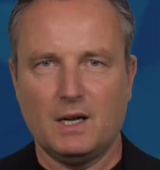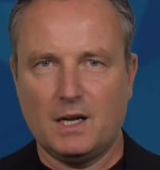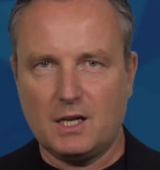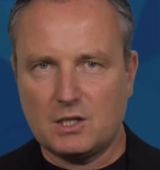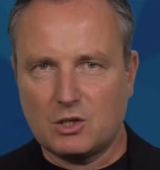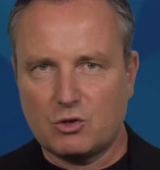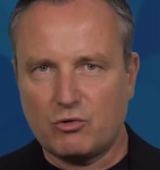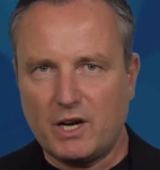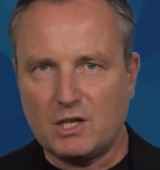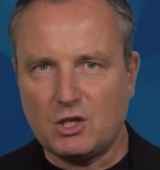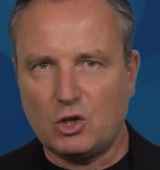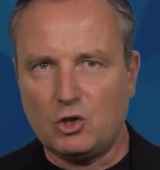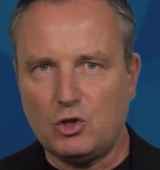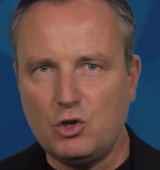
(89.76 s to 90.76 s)
It's
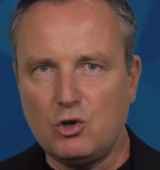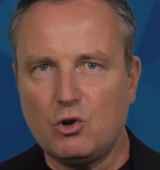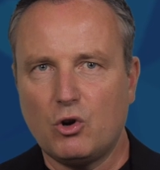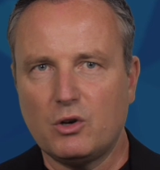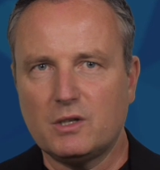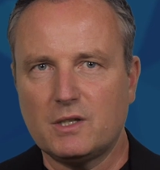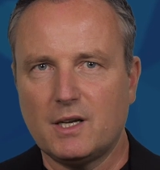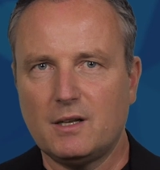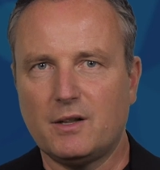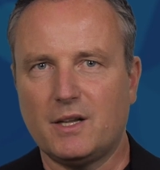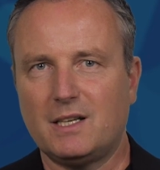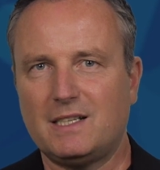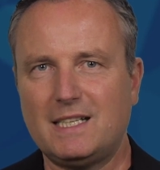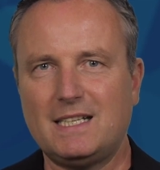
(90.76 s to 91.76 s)
creating new content
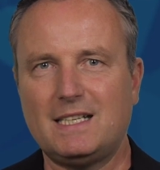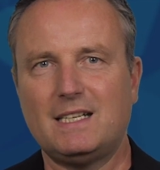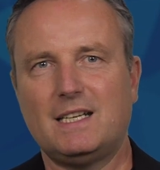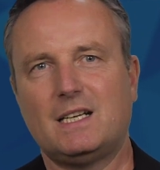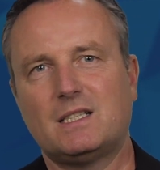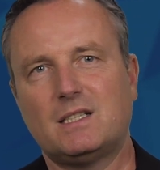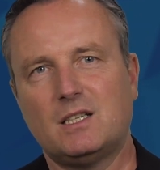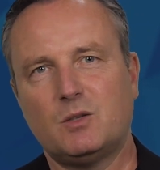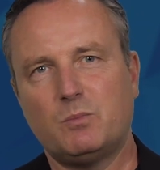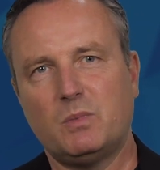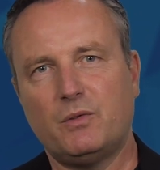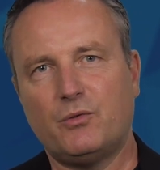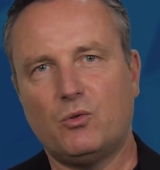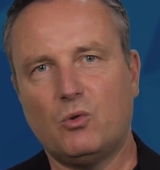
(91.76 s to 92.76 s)
that didn't exist
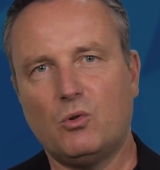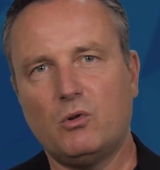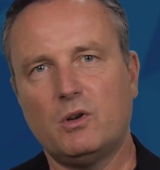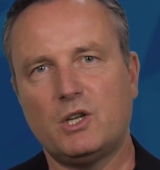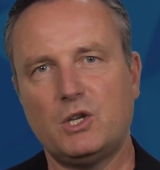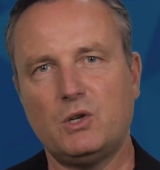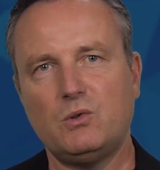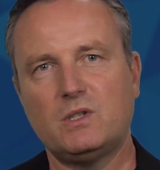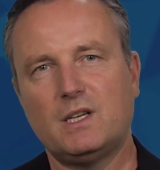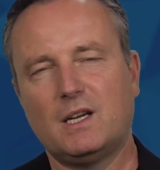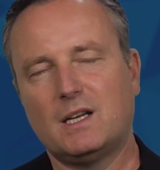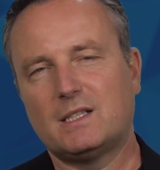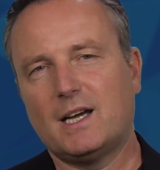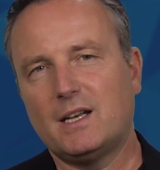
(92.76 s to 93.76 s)
before
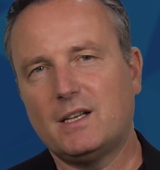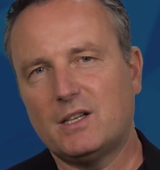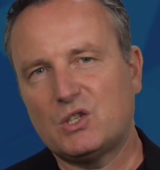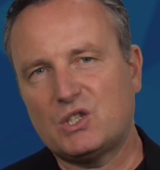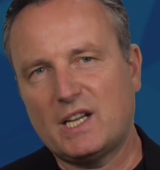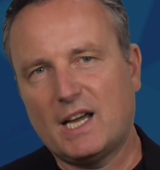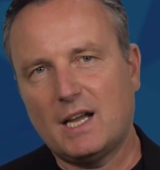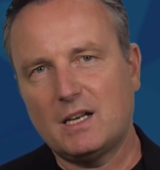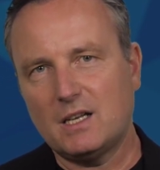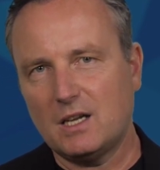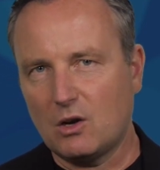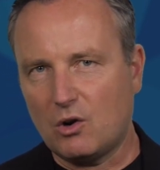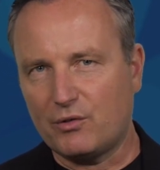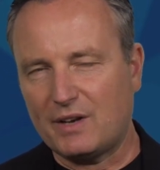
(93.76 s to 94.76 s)
using its
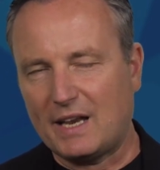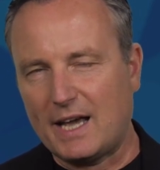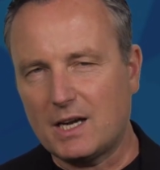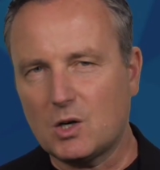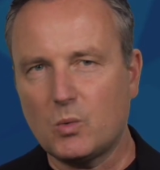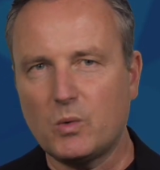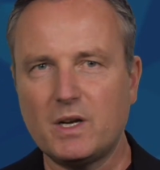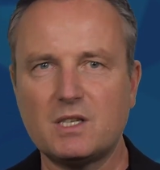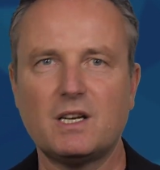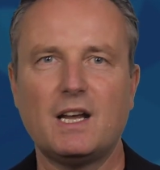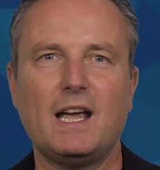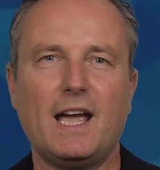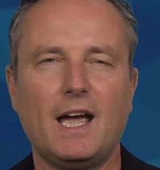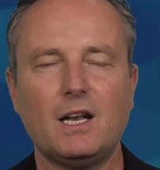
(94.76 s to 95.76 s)
understanding of language
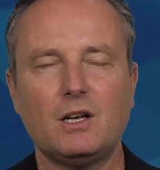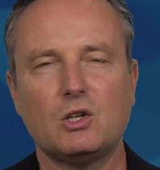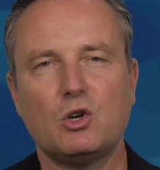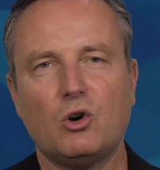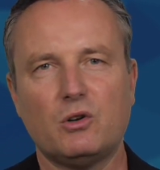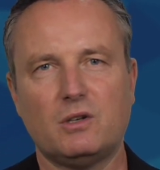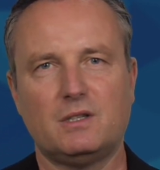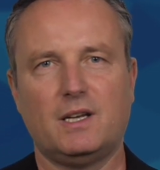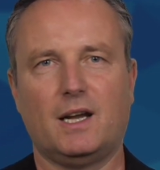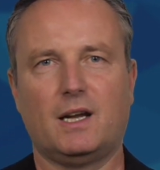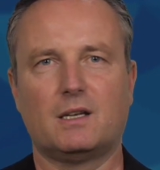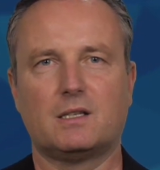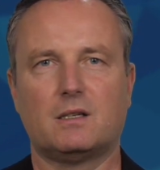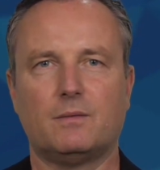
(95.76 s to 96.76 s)
and
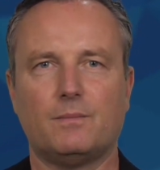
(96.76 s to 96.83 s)
context.